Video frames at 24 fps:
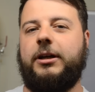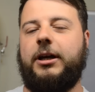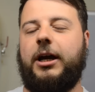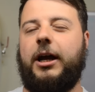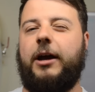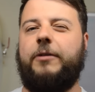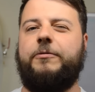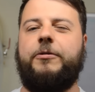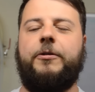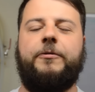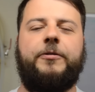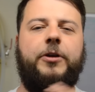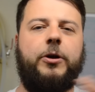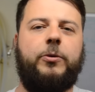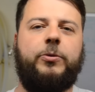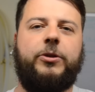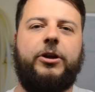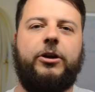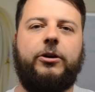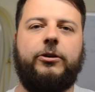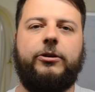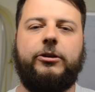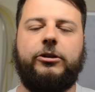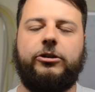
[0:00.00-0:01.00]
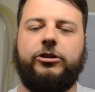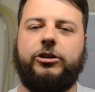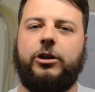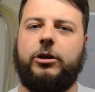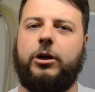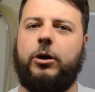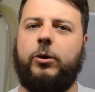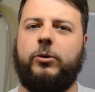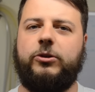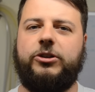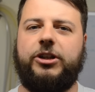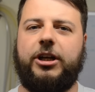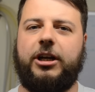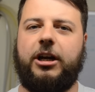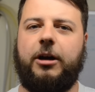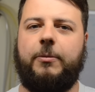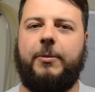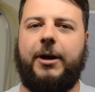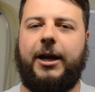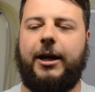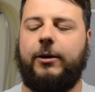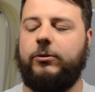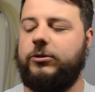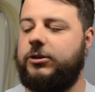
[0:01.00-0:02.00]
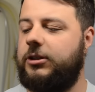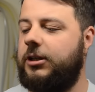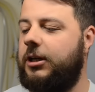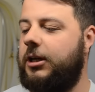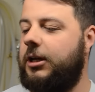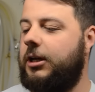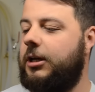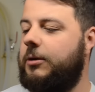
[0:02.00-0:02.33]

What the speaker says: I have reviewed the others, so go and check them out.